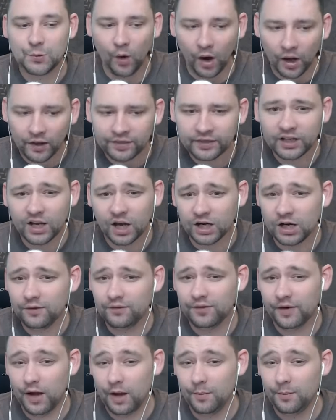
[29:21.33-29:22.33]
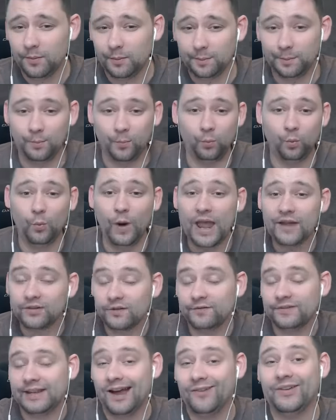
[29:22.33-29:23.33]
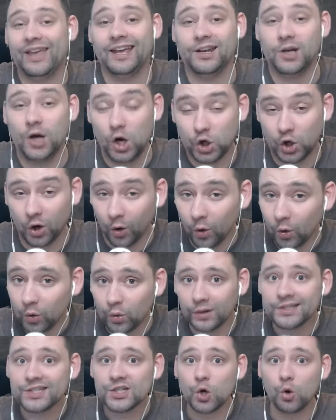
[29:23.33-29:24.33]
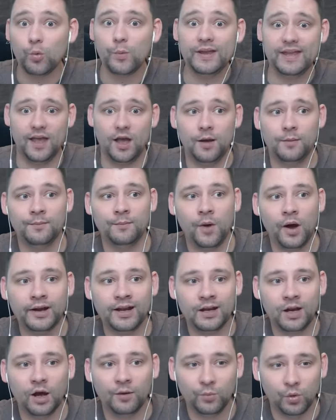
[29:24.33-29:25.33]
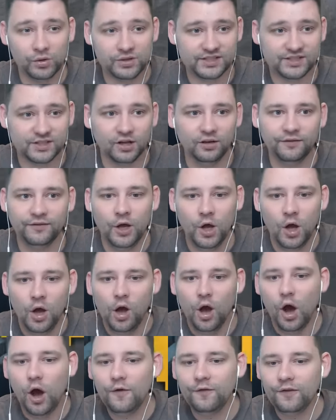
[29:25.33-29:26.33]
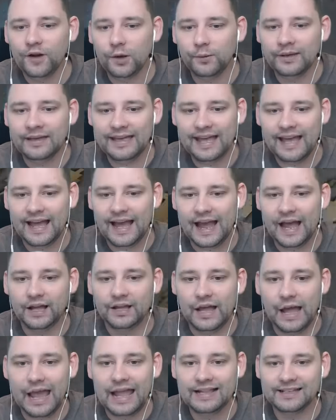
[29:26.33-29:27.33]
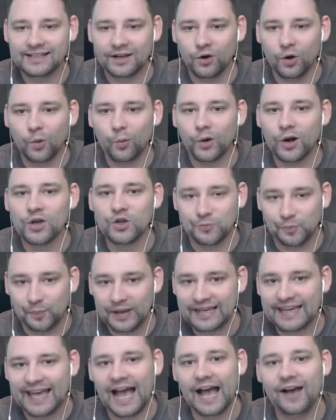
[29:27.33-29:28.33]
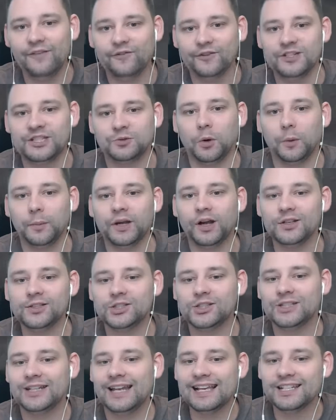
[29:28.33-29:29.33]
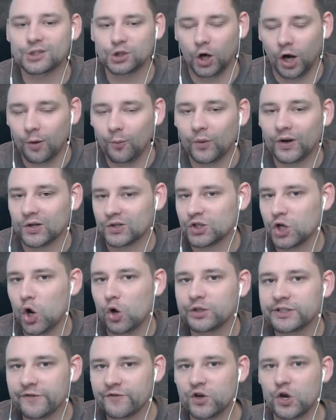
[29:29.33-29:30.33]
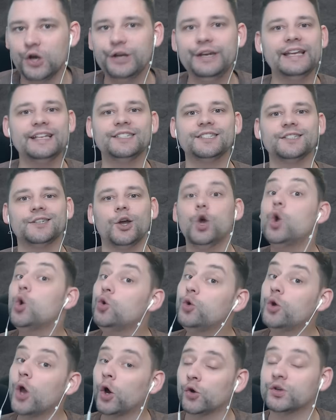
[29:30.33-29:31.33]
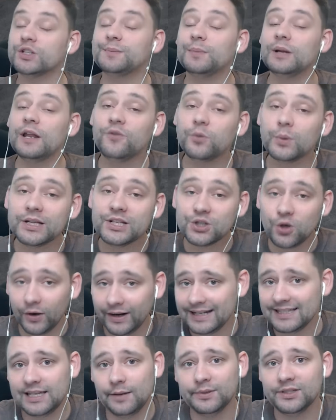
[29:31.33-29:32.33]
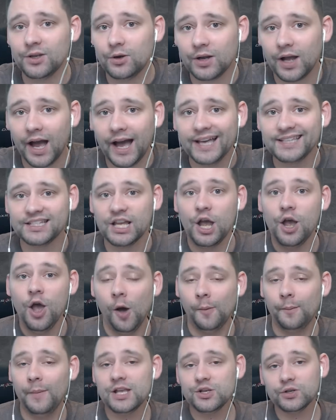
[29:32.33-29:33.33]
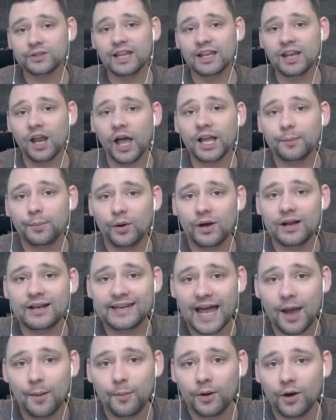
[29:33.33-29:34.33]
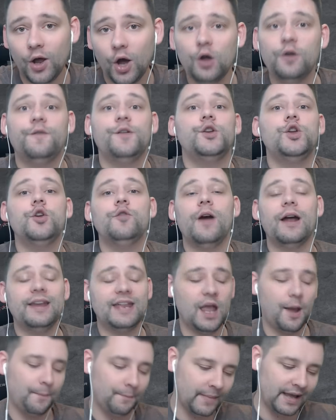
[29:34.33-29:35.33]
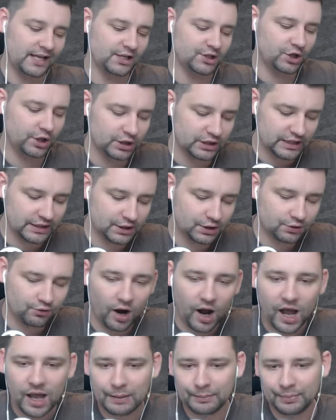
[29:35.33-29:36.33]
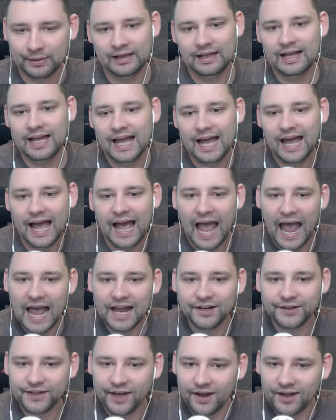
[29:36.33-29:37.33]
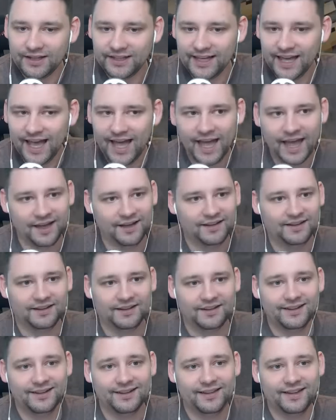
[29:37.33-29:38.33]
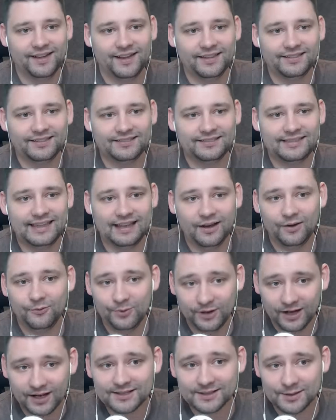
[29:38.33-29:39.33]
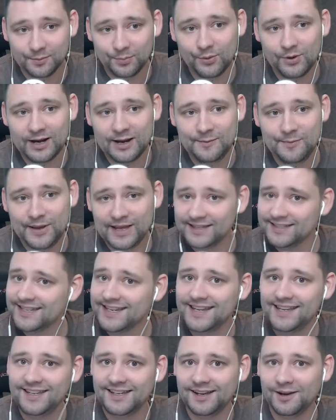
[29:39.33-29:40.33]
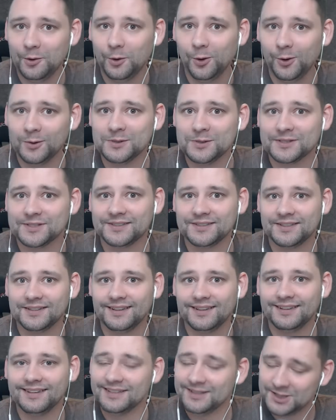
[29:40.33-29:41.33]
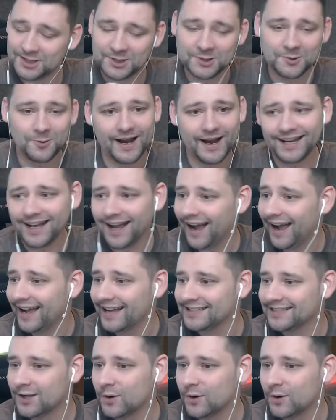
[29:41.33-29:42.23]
We're on the kind of wavelength now of getting our gold one, so we'll be mining a lot more stuff. Hopefully we can get into like one of those big caverns what we got to last time where there's loads of goodies. Who knows? But if you enjoyed this episode, guys, make sure you hit the like button down below. If you're new around here, make sure you subscribe. And yeah, we got some pretty beastie ores. Sweet, guys.